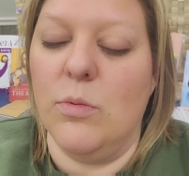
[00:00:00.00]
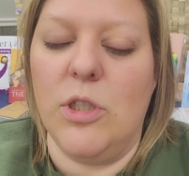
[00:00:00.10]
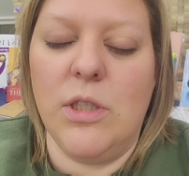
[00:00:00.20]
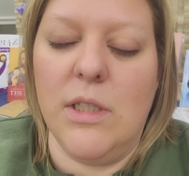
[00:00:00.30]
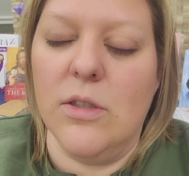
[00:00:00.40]

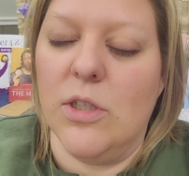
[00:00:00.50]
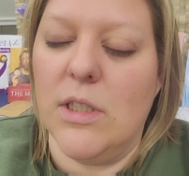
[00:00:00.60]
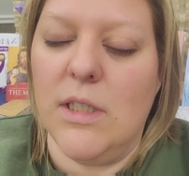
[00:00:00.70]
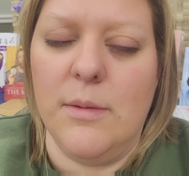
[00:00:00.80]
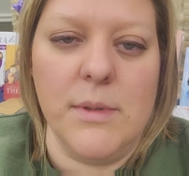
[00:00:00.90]
which still
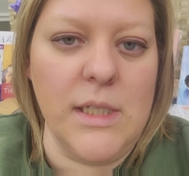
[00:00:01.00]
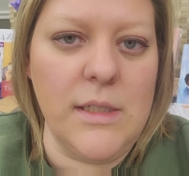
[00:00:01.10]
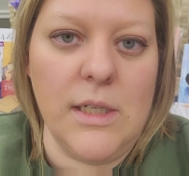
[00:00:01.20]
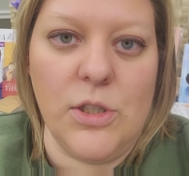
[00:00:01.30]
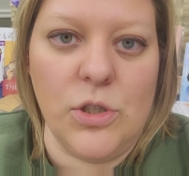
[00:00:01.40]
just seems like
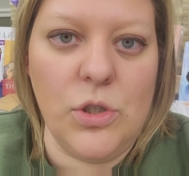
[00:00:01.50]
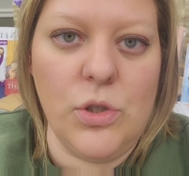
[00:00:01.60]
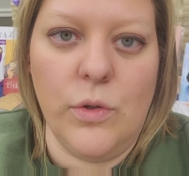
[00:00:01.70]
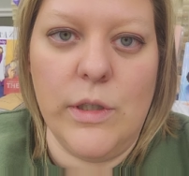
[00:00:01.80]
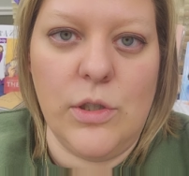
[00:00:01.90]
such a
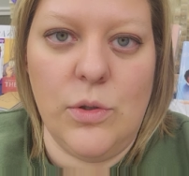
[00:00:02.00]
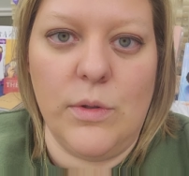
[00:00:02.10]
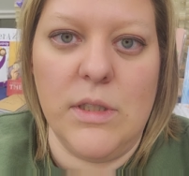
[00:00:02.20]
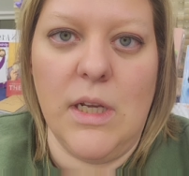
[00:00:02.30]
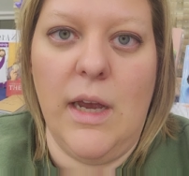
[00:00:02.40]
short,
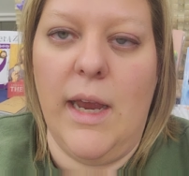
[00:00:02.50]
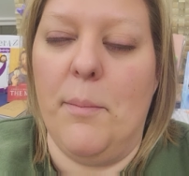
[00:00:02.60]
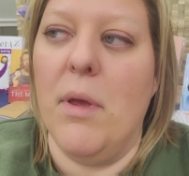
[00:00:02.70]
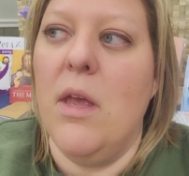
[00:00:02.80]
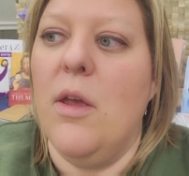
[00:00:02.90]
short
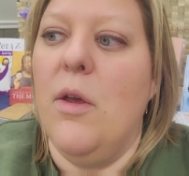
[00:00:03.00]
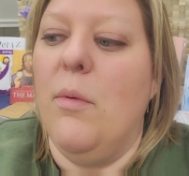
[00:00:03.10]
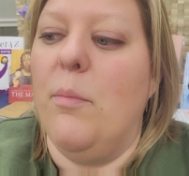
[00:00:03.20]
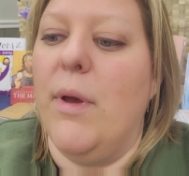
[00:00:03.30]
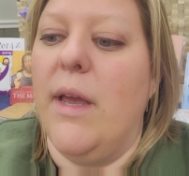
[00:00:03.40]
time.
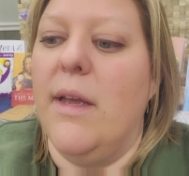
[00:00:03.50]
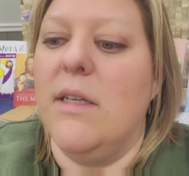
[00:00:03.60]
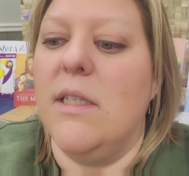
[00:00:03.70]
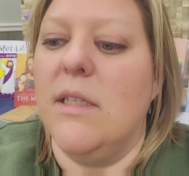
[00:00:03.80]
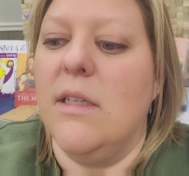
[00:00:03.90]

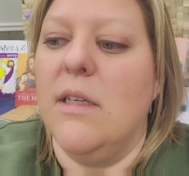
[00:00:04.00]
But